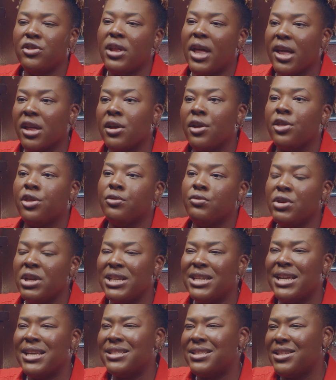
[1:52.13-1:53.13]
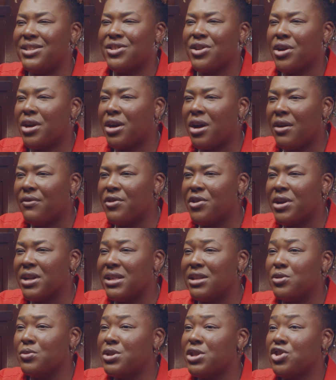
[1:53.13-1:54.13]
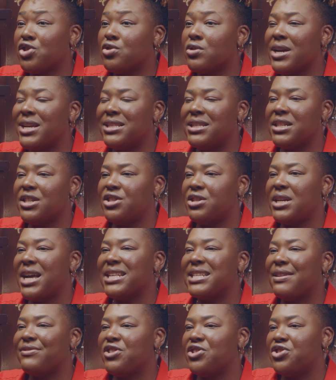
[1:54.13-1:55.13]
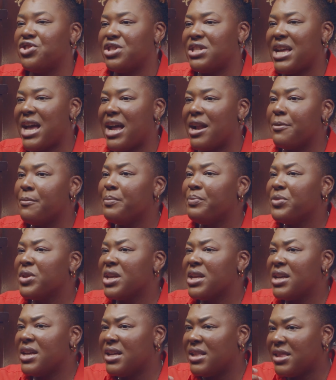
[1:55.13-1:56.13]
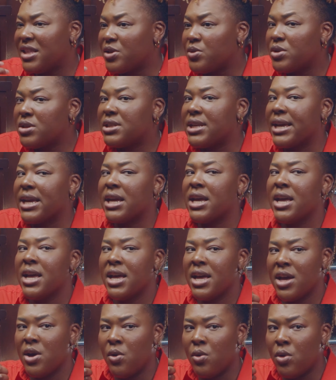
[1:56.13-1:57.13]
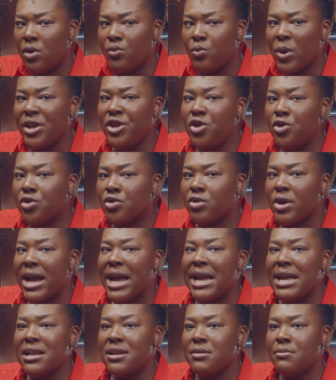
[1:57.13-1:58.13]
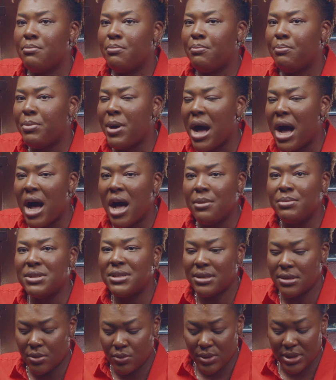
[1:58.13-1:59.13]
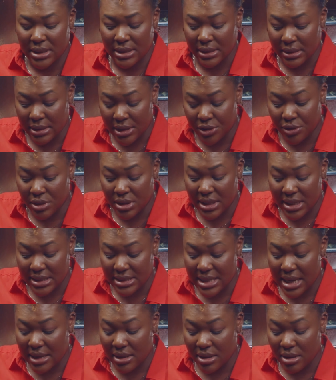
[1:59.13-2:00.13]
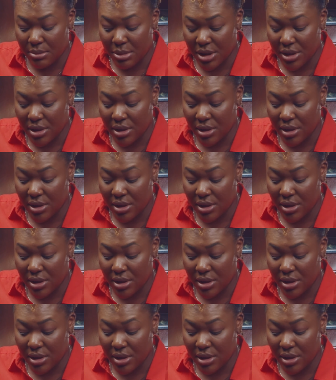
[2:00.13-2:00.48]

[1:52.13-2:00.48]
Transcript: like three days they started covering this which is crazy because you guys have to understand this was like when ukraine popped it was like literally exactly a month